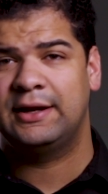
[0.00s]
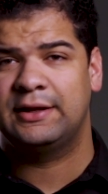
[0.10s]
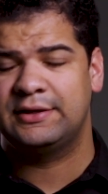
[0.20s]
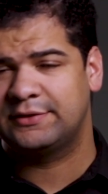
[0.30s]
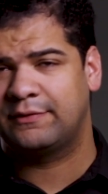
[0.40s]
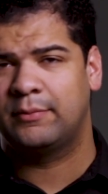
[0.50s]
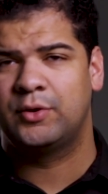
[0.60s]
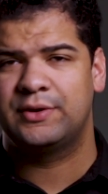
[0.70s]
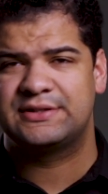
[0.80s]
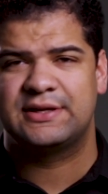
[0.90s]
it is from
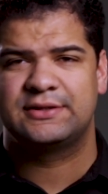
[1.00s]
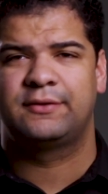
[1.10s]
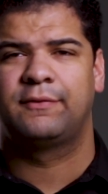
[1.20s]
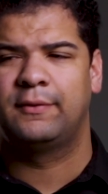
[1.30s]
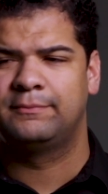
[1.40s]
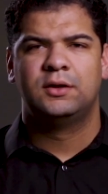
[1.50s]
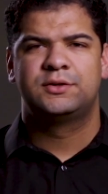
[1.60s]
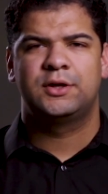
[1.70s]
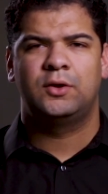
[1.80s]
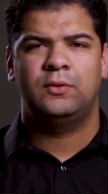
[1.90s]
who it says it's from.
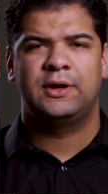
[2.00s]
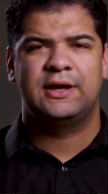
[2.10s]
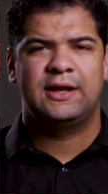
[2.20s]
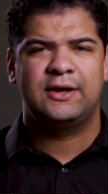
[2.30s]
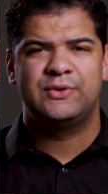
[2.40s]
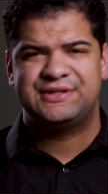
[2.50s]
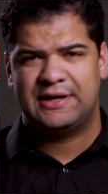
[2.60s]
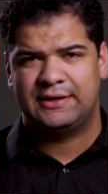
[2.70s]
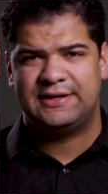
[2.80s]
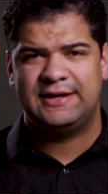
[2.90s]
So again, like we
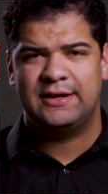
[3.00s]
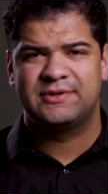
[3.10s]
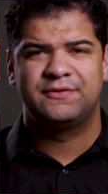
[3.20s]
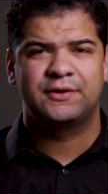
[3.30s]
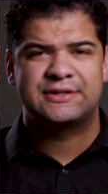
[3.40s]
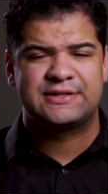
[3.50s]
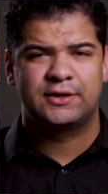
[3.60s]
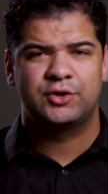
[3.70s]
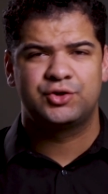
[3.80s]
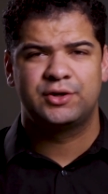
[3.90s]
said, DKIM is very
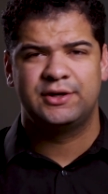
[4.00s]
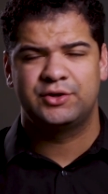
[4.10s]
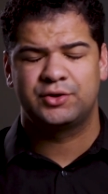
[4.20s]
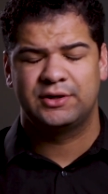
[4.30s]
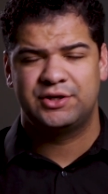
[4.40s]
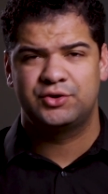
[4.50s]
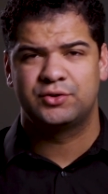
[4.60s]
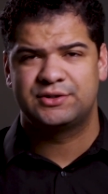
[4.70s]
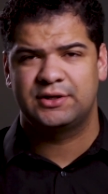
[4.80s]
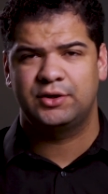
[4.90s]
signature to dig
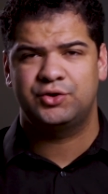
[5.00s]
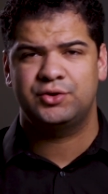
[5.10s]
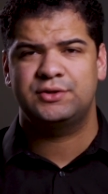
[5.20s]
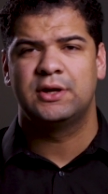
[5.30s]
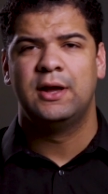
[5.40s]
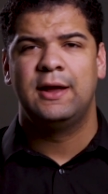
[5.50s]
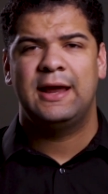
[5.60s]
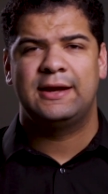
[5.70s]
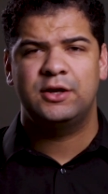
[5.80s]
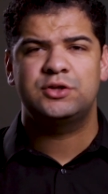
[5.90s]
digital signatures.
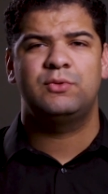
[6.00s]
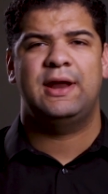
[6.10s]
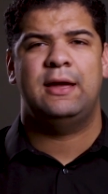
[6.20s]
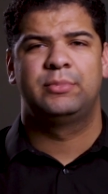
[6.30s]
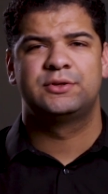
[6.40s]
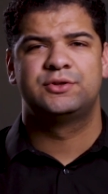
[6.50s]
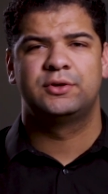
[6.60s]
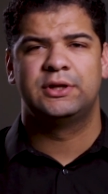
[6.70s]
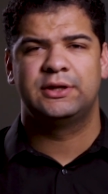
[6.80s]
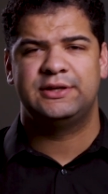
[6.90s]
And here's what happens
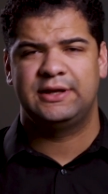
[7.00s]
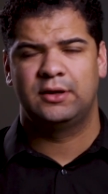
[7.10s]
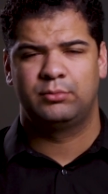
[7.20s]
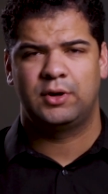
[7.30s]
during the DKIM